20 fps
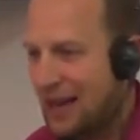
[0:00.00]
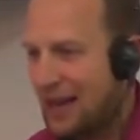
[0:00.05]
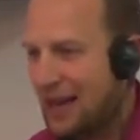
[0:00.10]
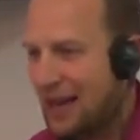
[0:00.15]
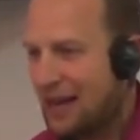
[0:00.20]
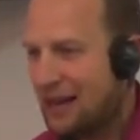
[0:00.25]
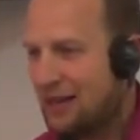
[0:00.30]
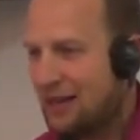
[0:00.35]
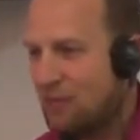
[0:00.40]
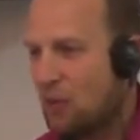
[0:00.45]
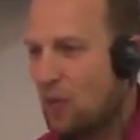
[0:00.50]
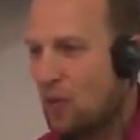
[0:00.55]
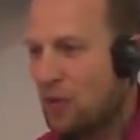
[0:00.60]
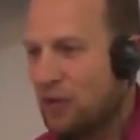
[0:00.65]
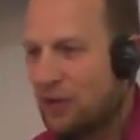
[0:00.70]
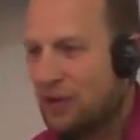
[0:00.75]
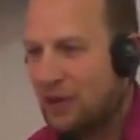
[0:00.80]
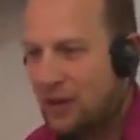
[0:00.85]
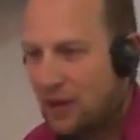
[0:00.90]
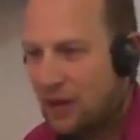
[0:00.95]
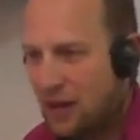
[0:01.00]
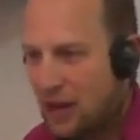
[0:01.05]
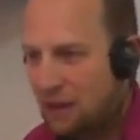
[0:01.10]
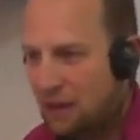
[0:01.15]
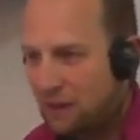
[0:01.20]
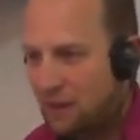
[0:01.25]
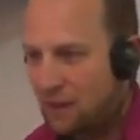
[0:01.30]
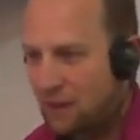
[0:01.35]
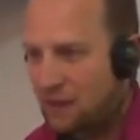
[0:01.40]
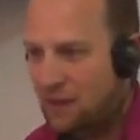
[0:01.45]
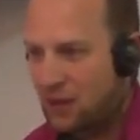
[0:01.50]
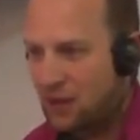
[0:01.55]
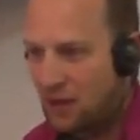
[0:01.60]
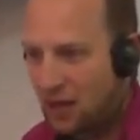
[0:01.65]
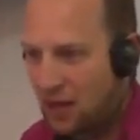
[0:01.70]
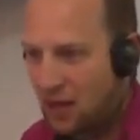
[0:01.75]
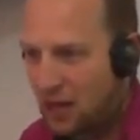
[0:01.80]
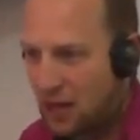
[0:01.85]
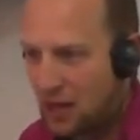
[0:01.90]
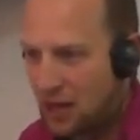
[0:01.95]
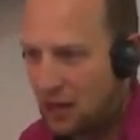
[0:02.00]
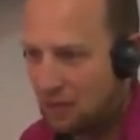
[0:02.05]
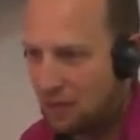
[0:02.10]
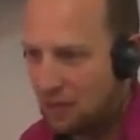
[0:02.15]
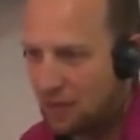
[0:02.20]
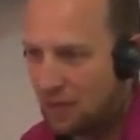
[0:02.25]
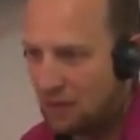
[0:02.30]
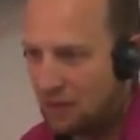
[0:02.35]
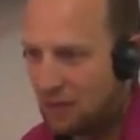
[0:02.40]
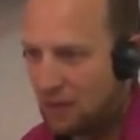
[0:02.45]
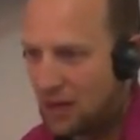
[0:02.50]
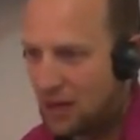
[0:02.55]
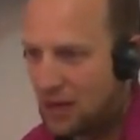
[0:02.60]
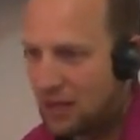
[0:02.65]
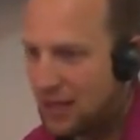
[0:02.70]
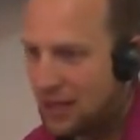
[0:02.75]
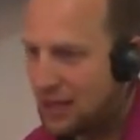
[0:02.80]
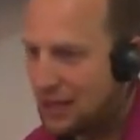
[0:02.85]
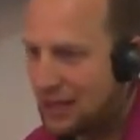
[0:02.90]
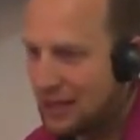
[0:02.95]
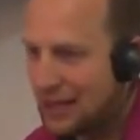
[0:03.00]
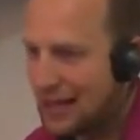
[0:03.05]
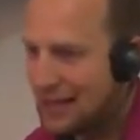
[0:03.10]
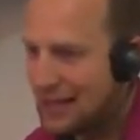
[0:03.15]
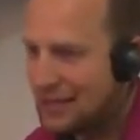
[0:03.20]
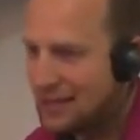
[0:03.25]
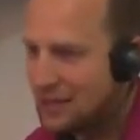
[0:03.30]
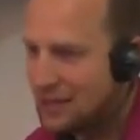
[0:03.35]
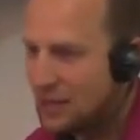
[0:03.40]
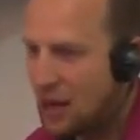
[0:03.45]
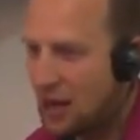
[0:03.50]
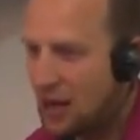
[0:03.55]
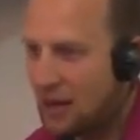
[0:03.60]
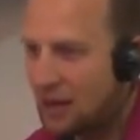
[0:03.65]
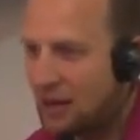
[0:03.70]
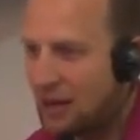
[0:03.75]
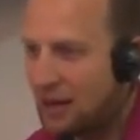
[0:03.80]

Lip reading: and more than enough of time, right, that's not